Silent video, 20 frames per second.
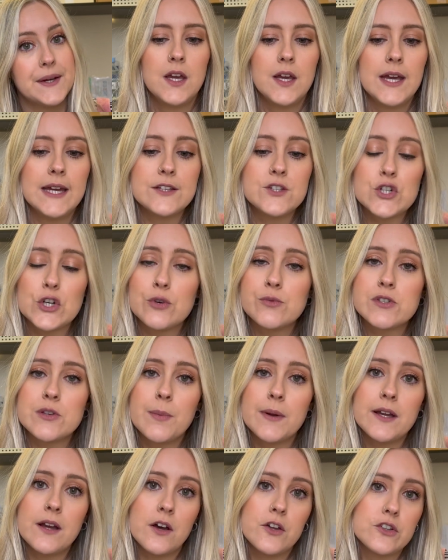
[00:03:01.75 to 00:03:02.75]
In terms of
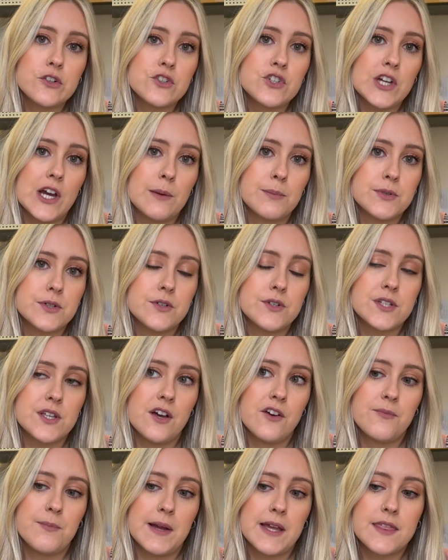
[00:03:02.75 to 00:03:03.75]
my other chapters
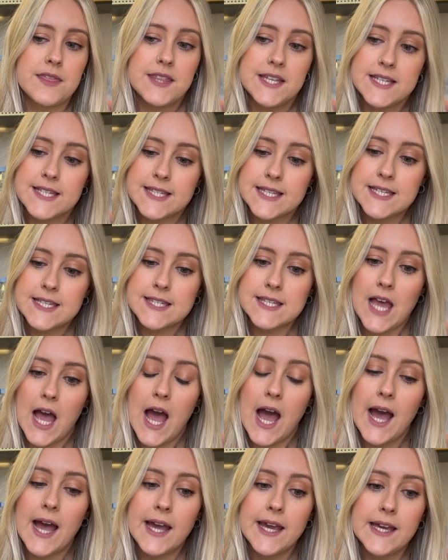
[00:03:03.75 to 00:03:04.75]
of my thesis,
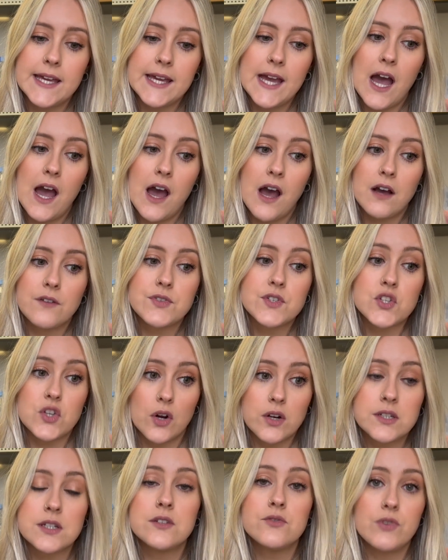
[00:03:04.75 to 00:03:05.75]
I have
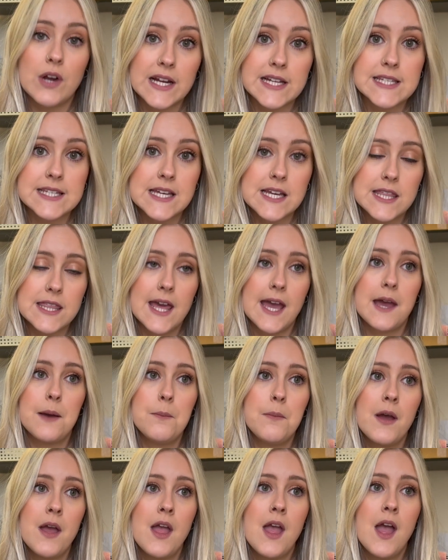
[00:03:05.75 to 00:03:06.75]
started writing
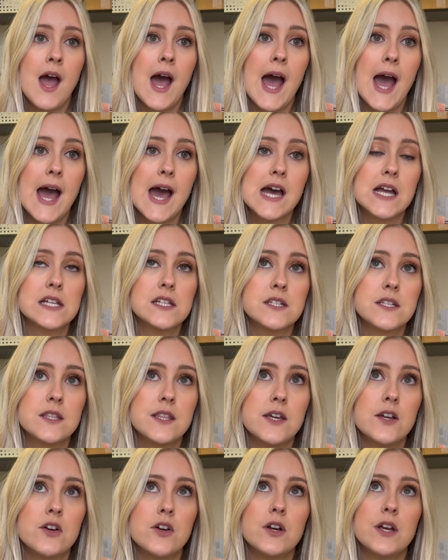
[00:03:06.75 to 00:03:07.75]
them, and
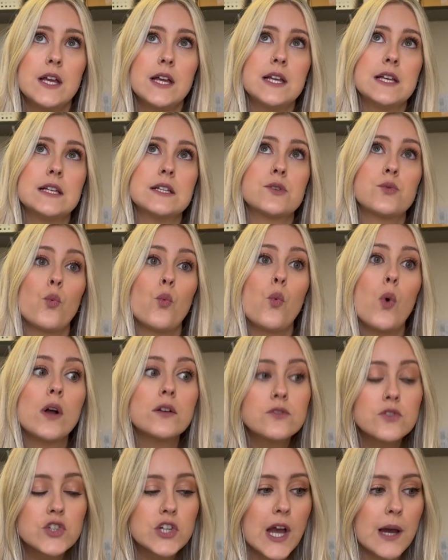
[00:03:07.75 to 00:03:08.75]
there is
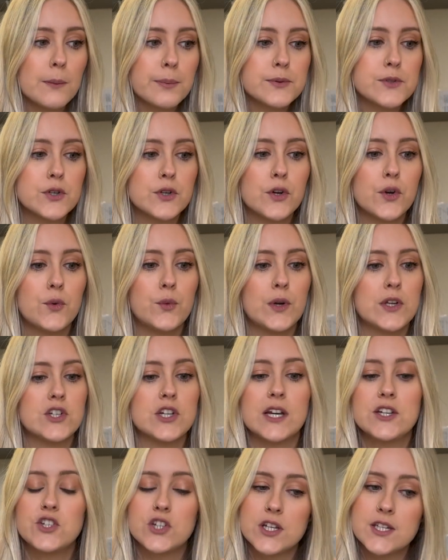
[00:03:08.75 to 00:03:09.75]
one chapter which
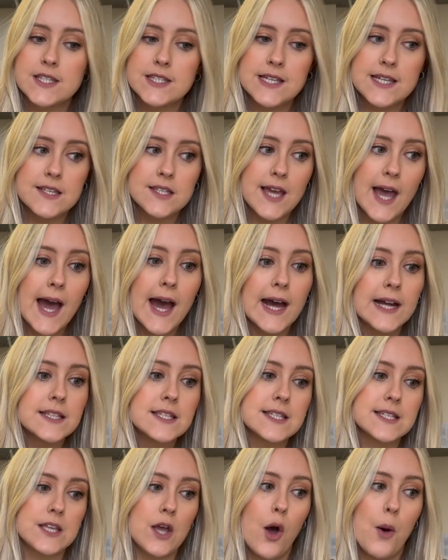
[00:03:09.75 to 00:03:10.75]
I just need to add
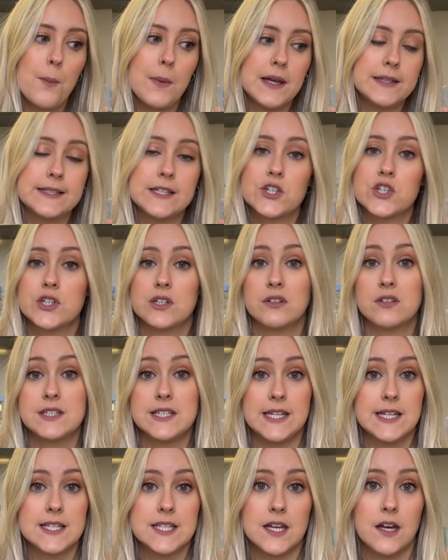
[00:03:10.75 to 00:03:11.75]
some additional
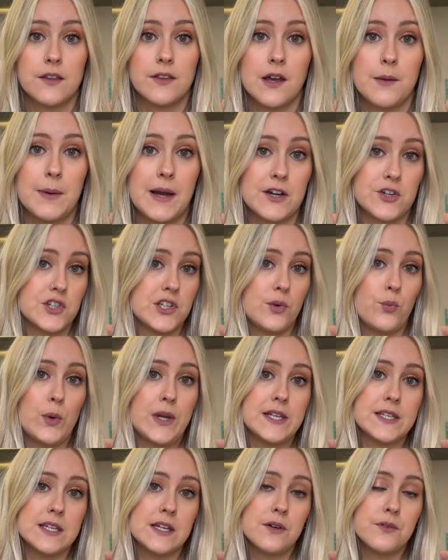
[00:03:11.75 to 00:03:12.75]
data that I'm actually
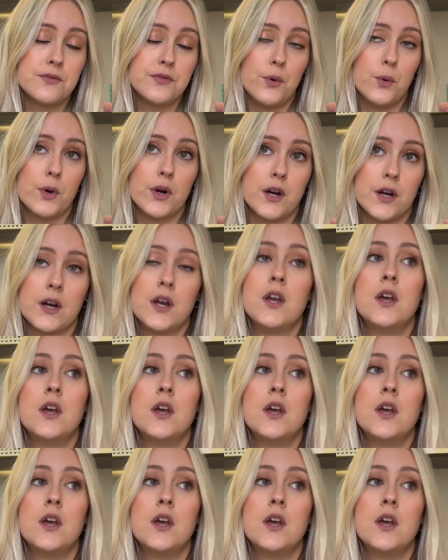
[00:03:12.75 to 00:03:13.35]
waiting for